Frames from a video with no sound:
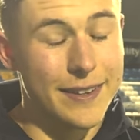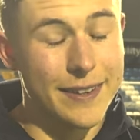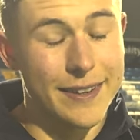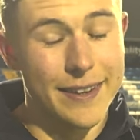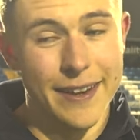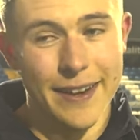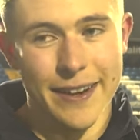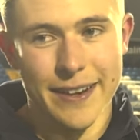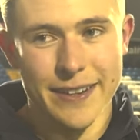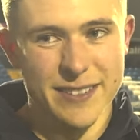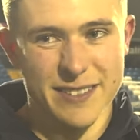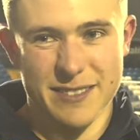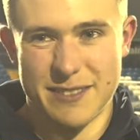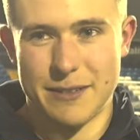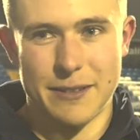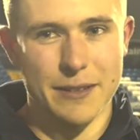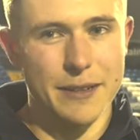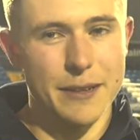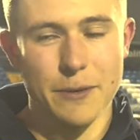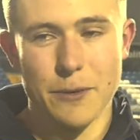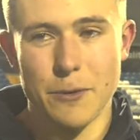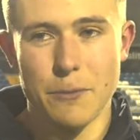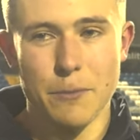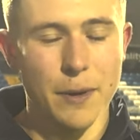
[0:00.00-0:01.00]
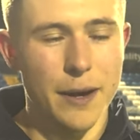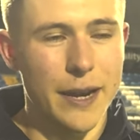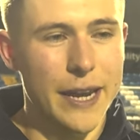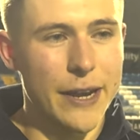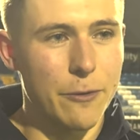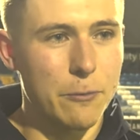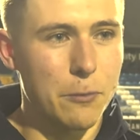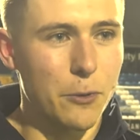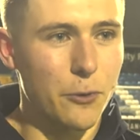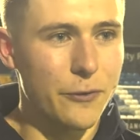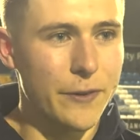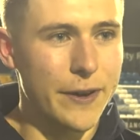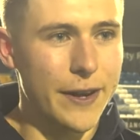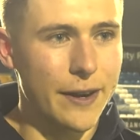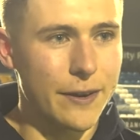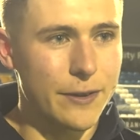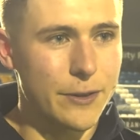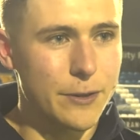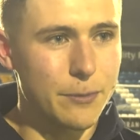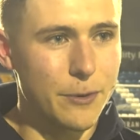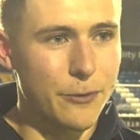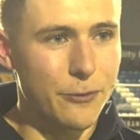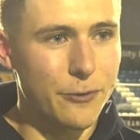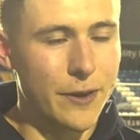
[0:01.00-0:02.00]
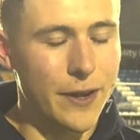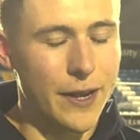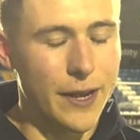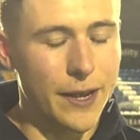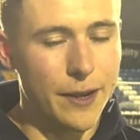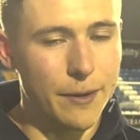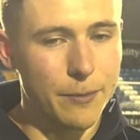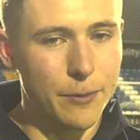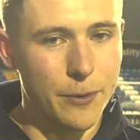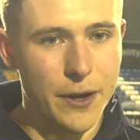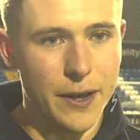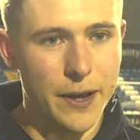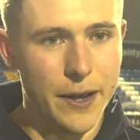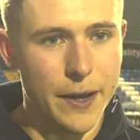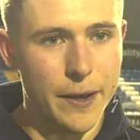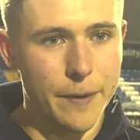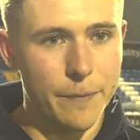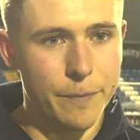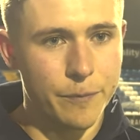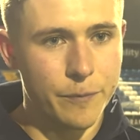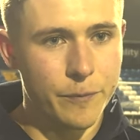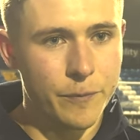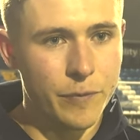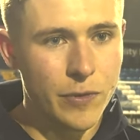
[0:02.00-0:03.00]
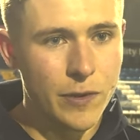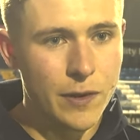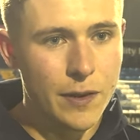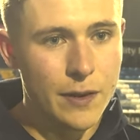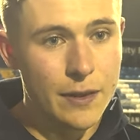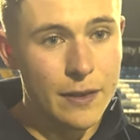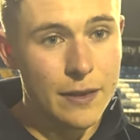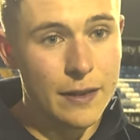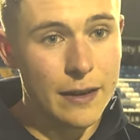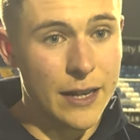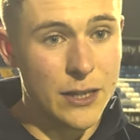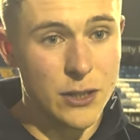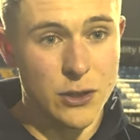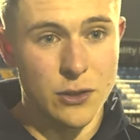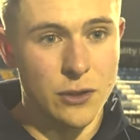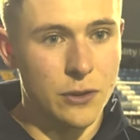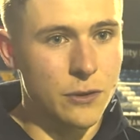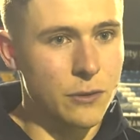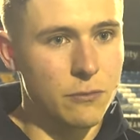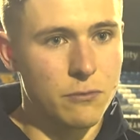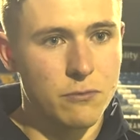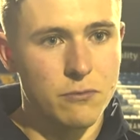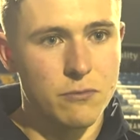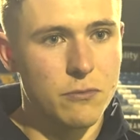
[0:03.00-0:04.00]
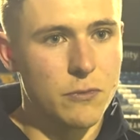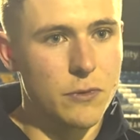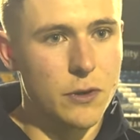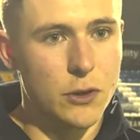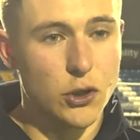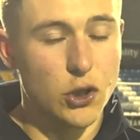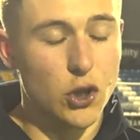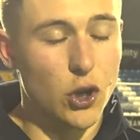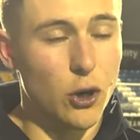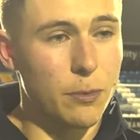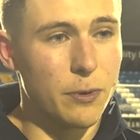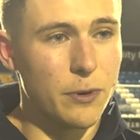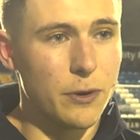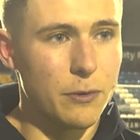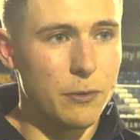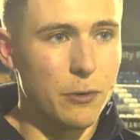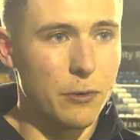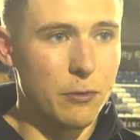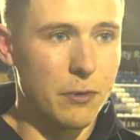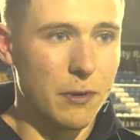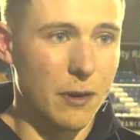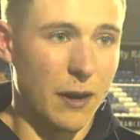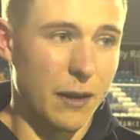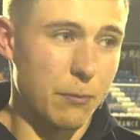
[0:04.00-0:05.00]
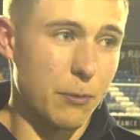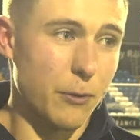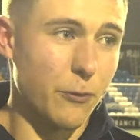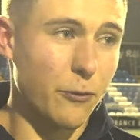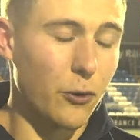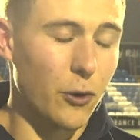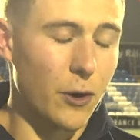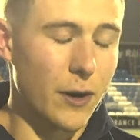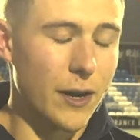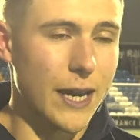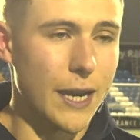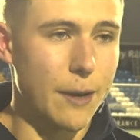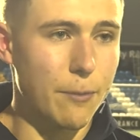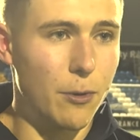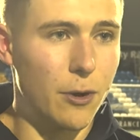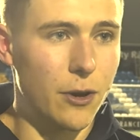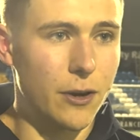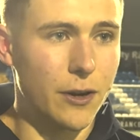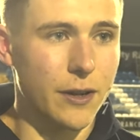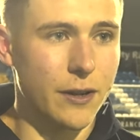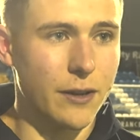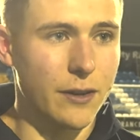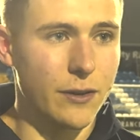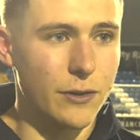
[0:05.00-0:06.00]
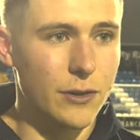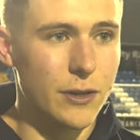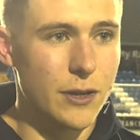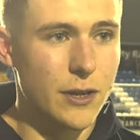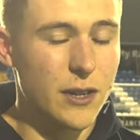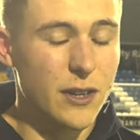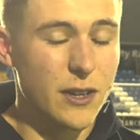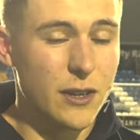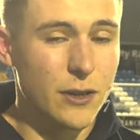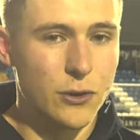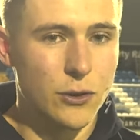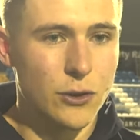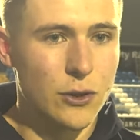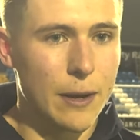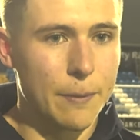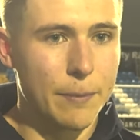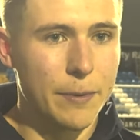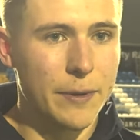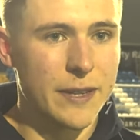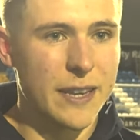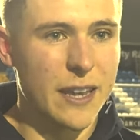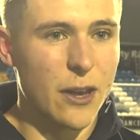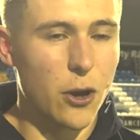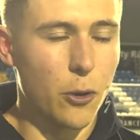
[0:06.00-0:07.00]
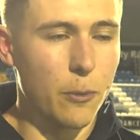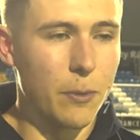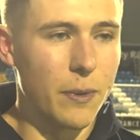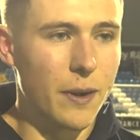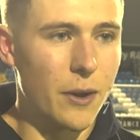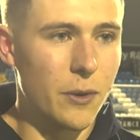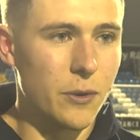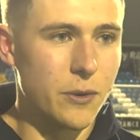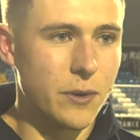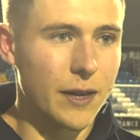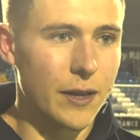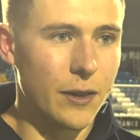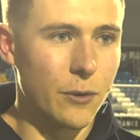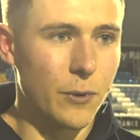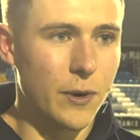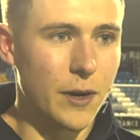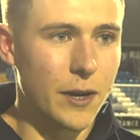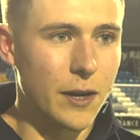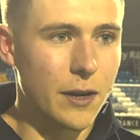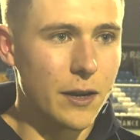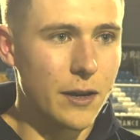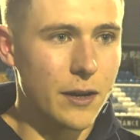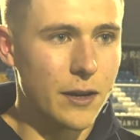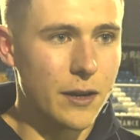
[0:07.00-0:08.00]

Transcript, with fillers: Yeah, it's unbelievable feeling to be fair. But um, lads done the job like before I came on, and just happy to help out and get the winner.